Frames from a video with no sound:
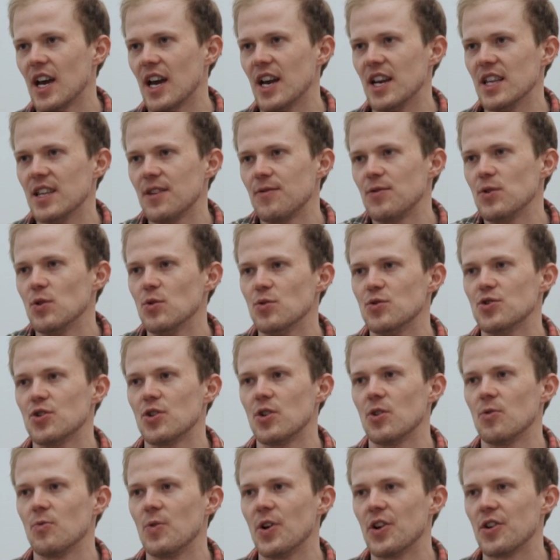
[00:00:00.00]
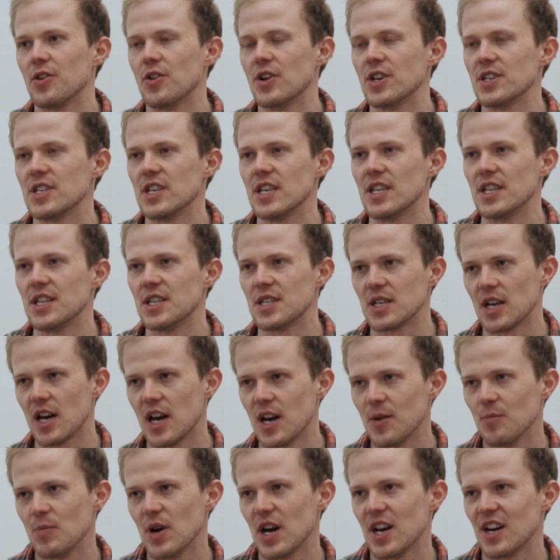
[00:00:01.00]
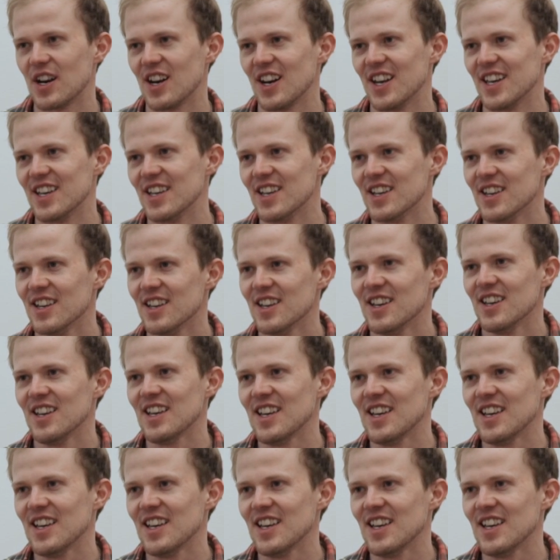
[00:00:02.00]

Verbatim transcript: And in the future, we're going to see this unbundling